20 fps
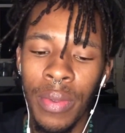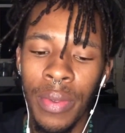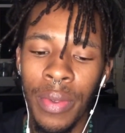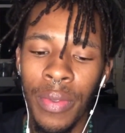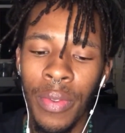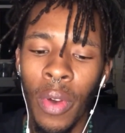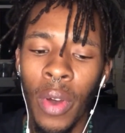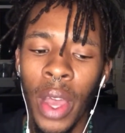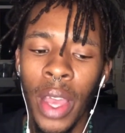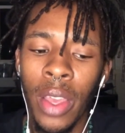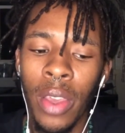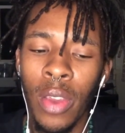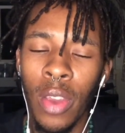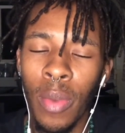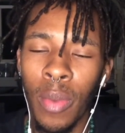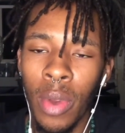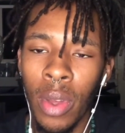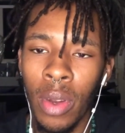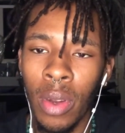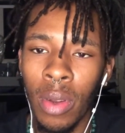for a
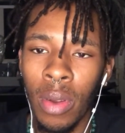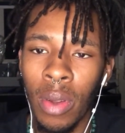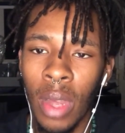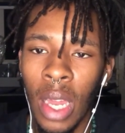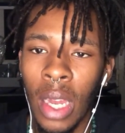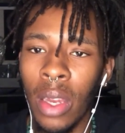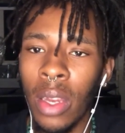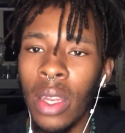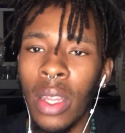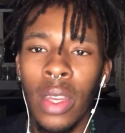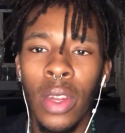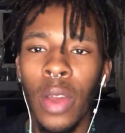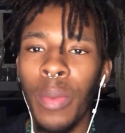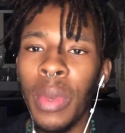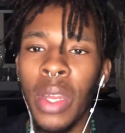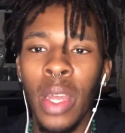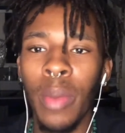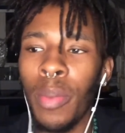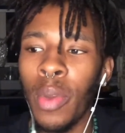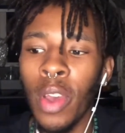human. And they don't
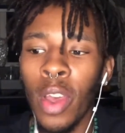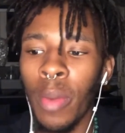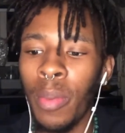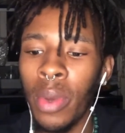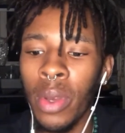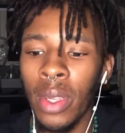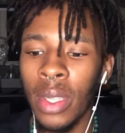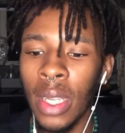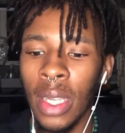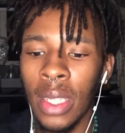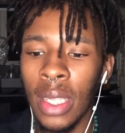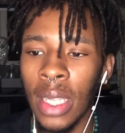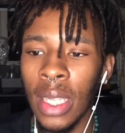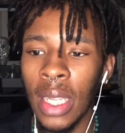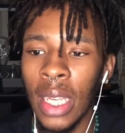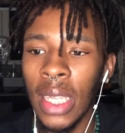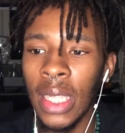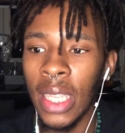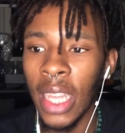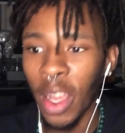mean a purpose as in
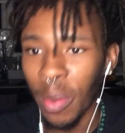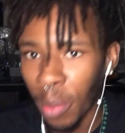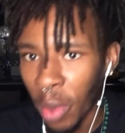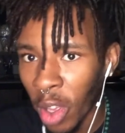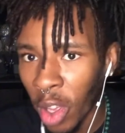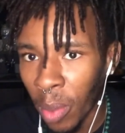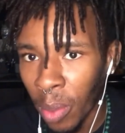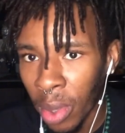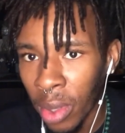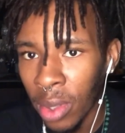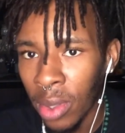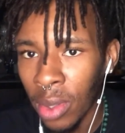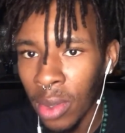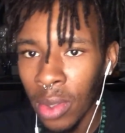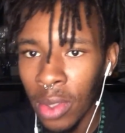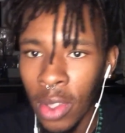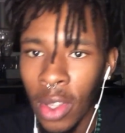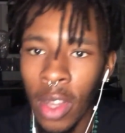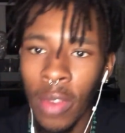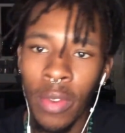it's their purpose to
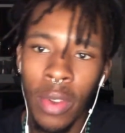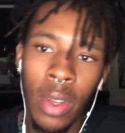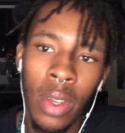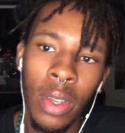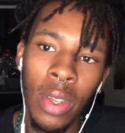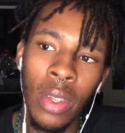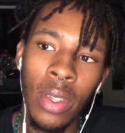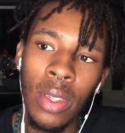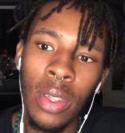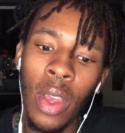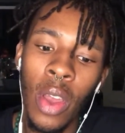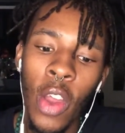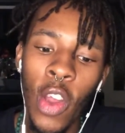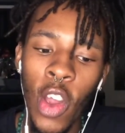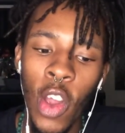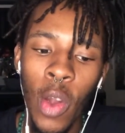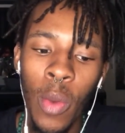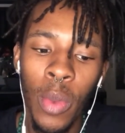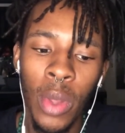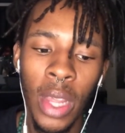serve us,
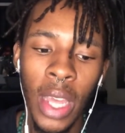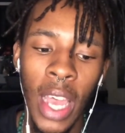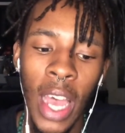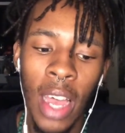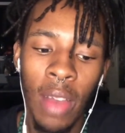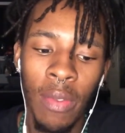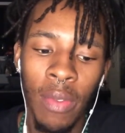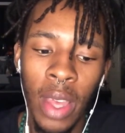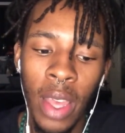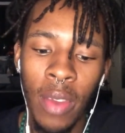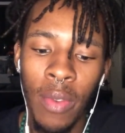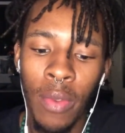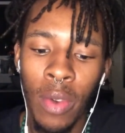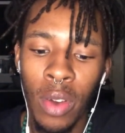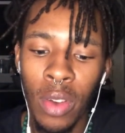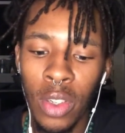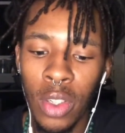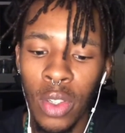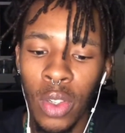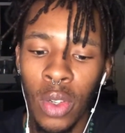but they have a
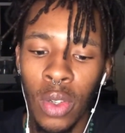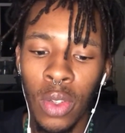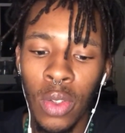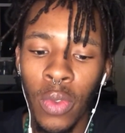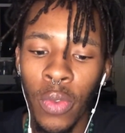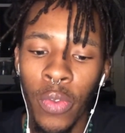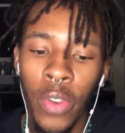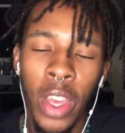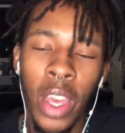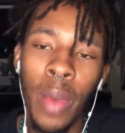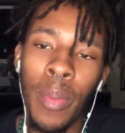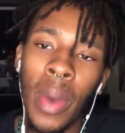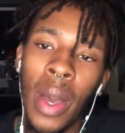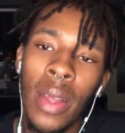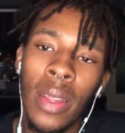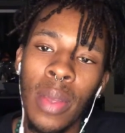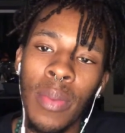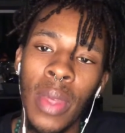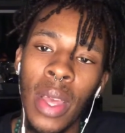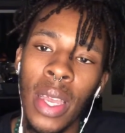function or something about
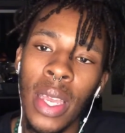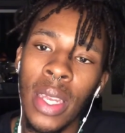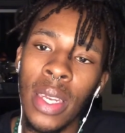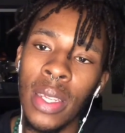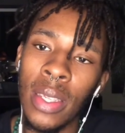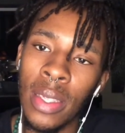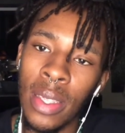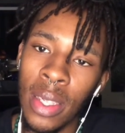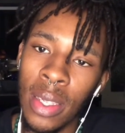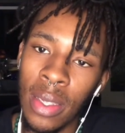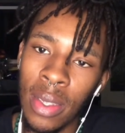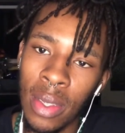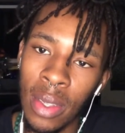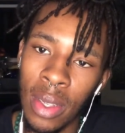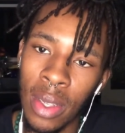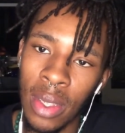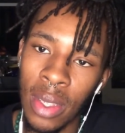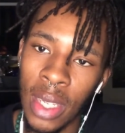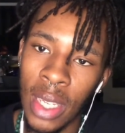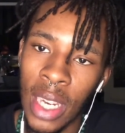them that can assist
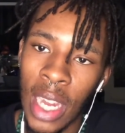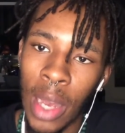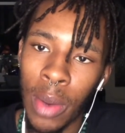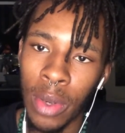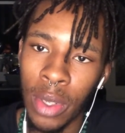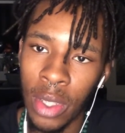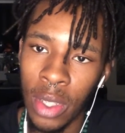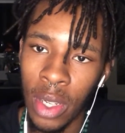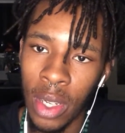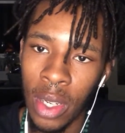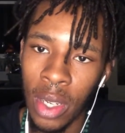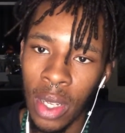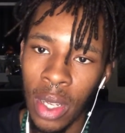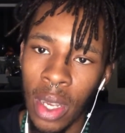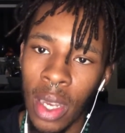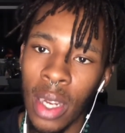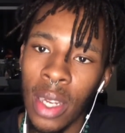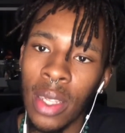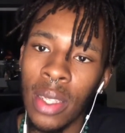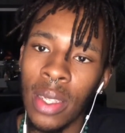us in our journey,
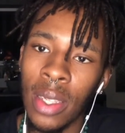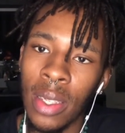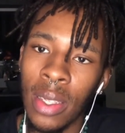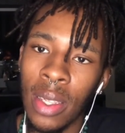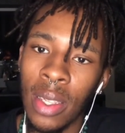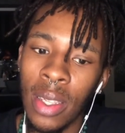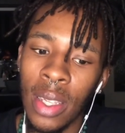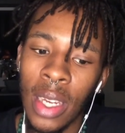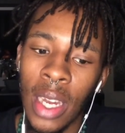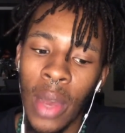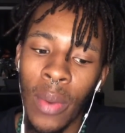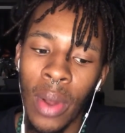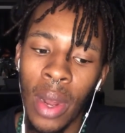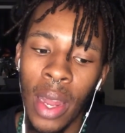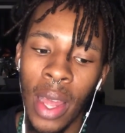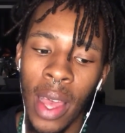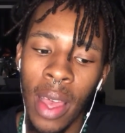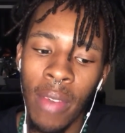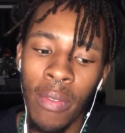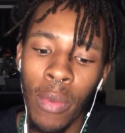can assist us in our
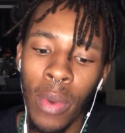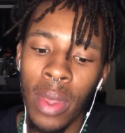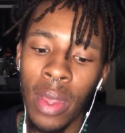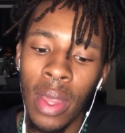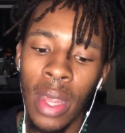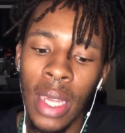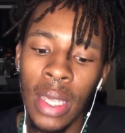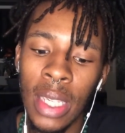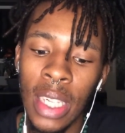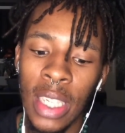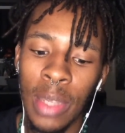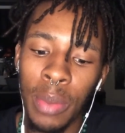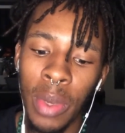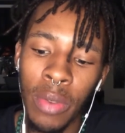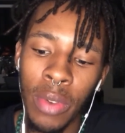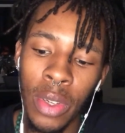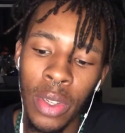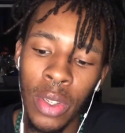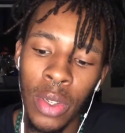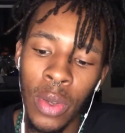life, whether that's a
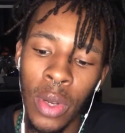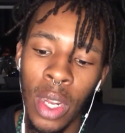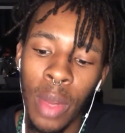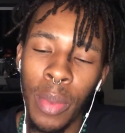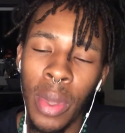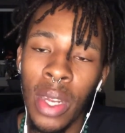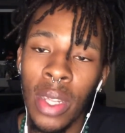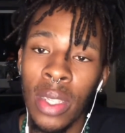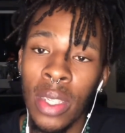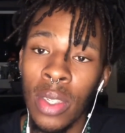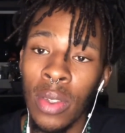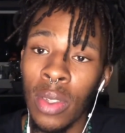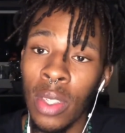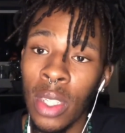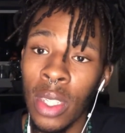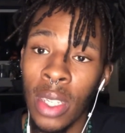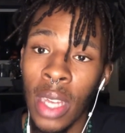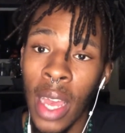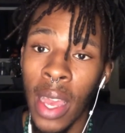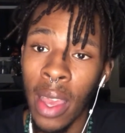spiritual ability, such
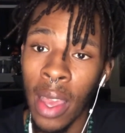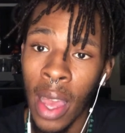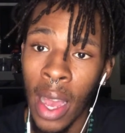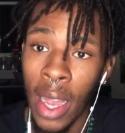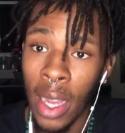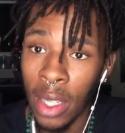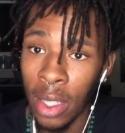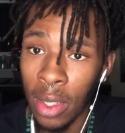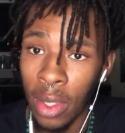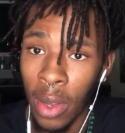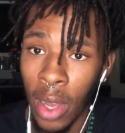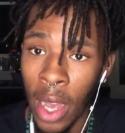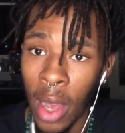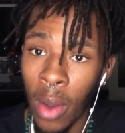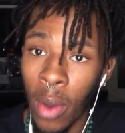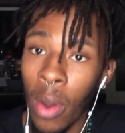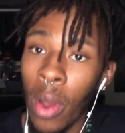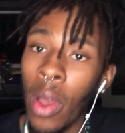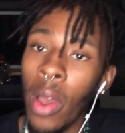as like cats. You know how